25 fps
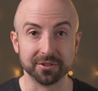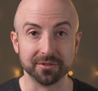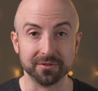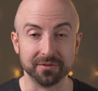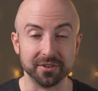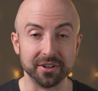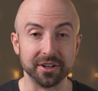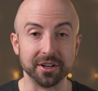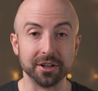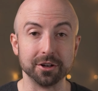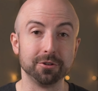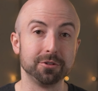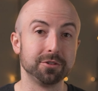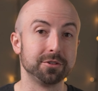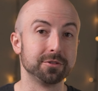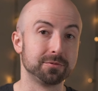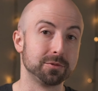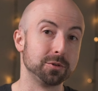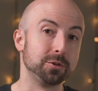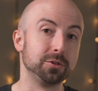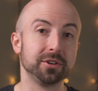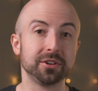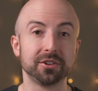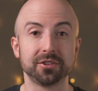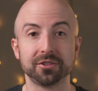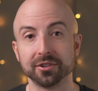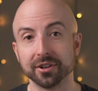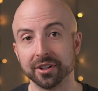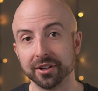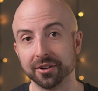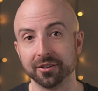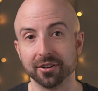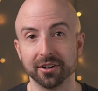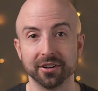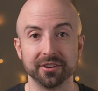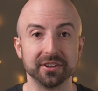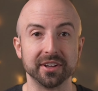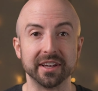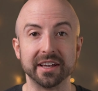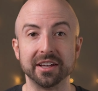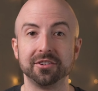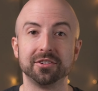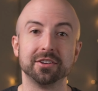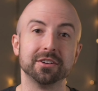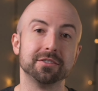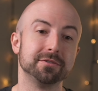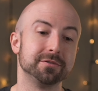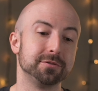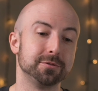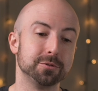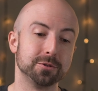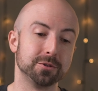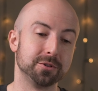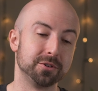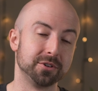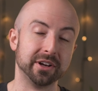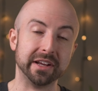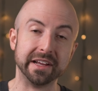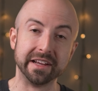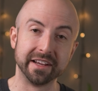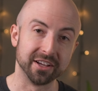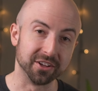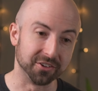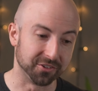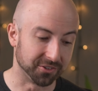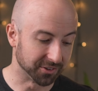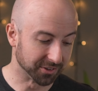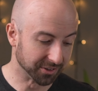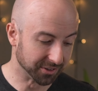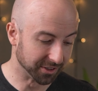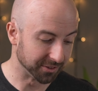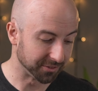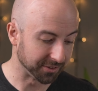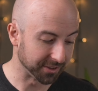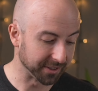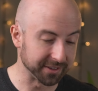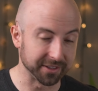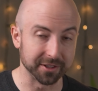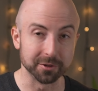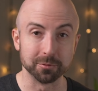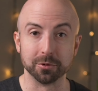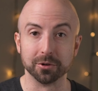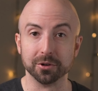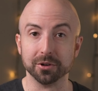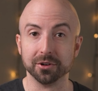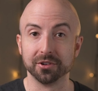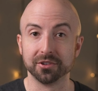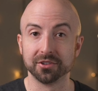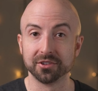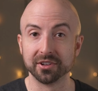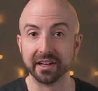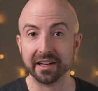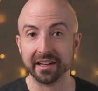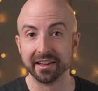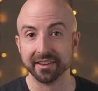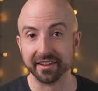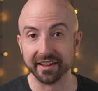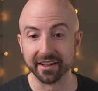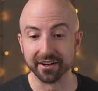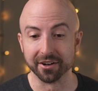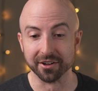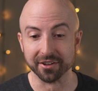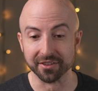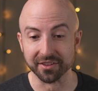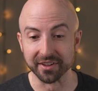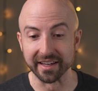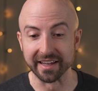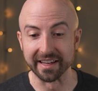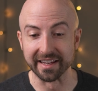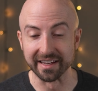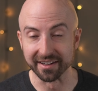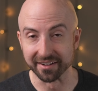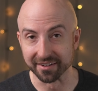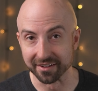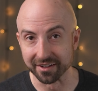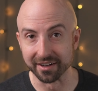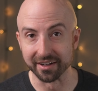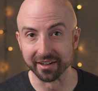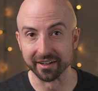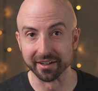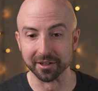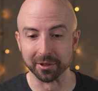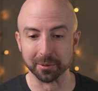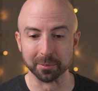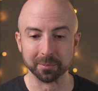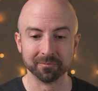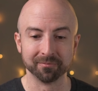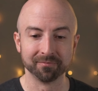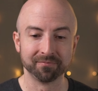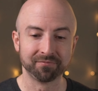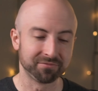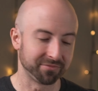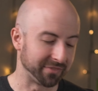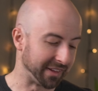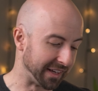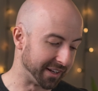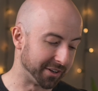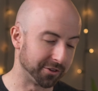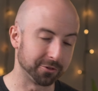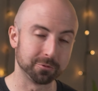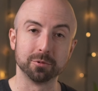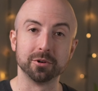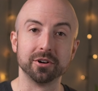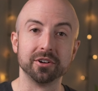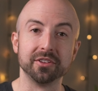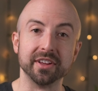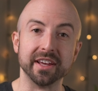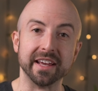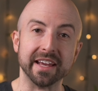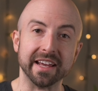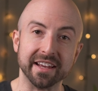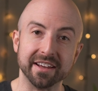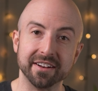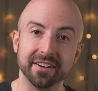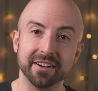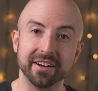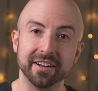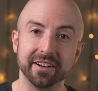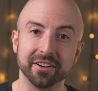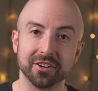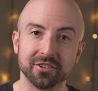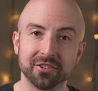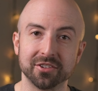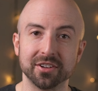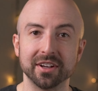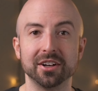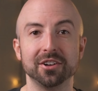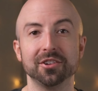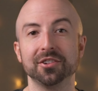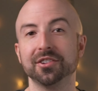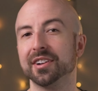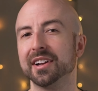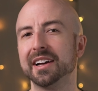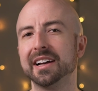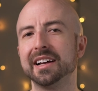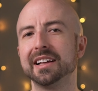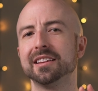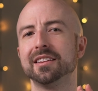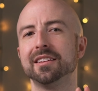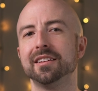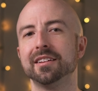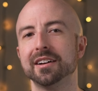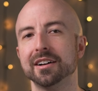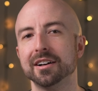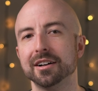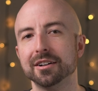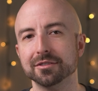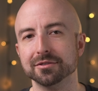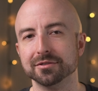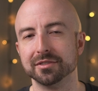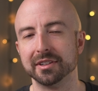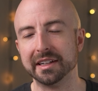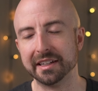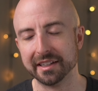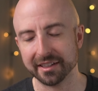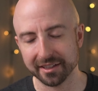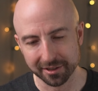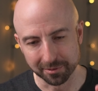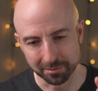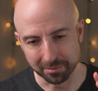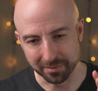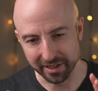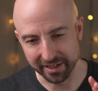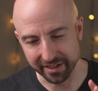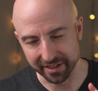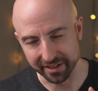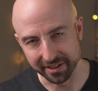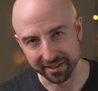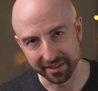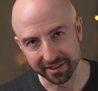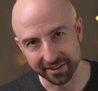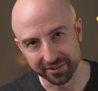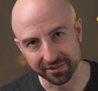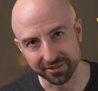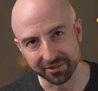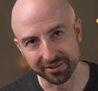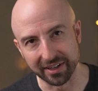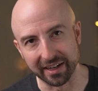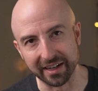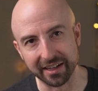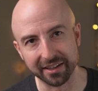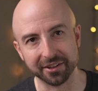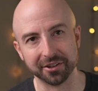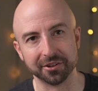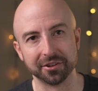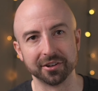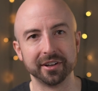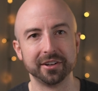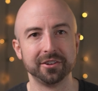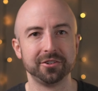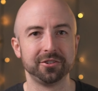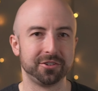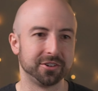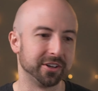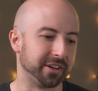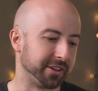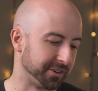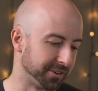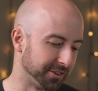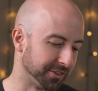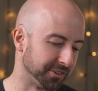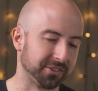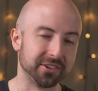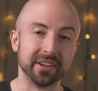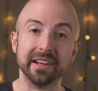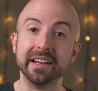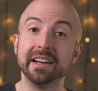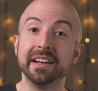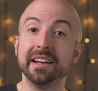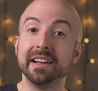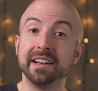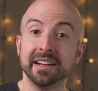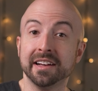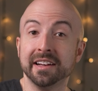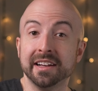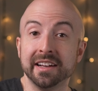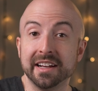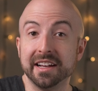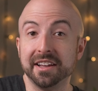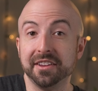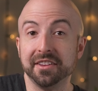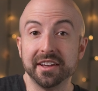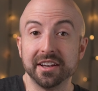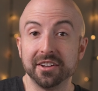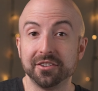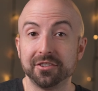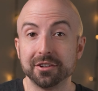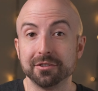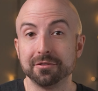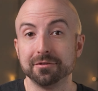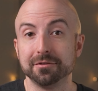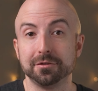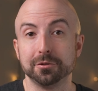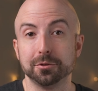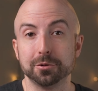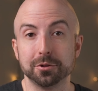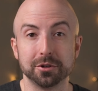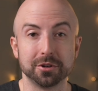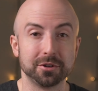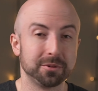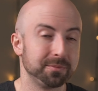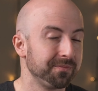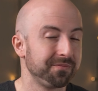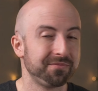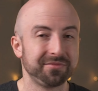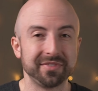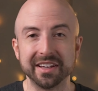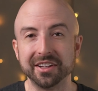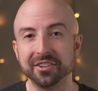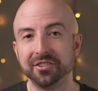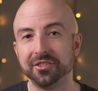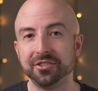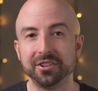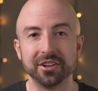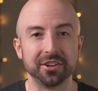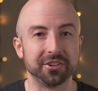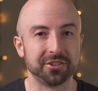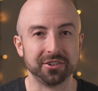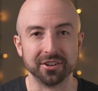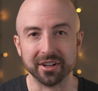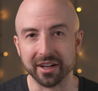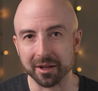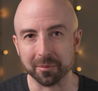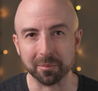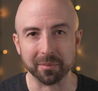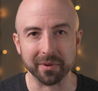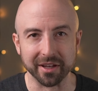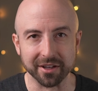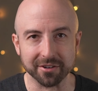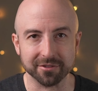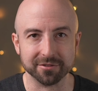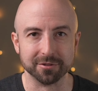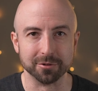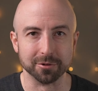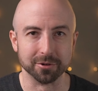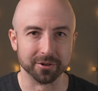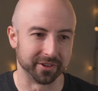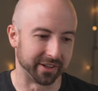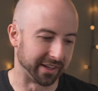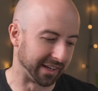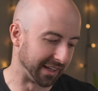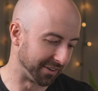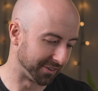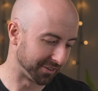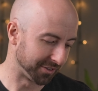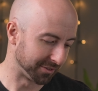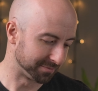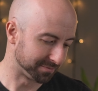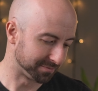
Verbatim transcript: to video, the rolling shutter on the A7 IV is significantly worse than on the A9. That is where the A9 excels, and I love my silent shutters. And the A74, it's just not made for that.